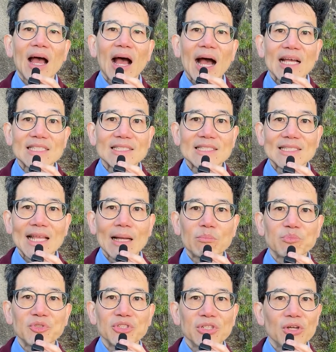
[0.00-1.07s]
I
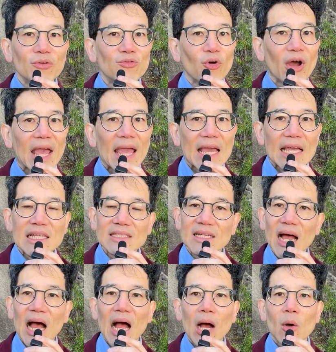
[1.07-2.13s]
slept for 8
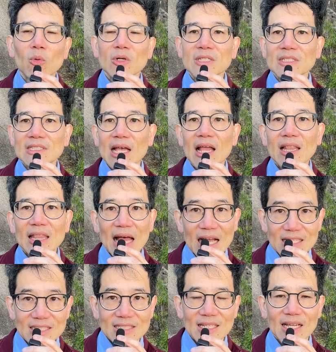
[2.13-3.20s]
hours
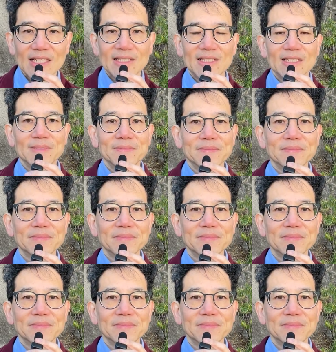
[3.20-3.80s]
last night.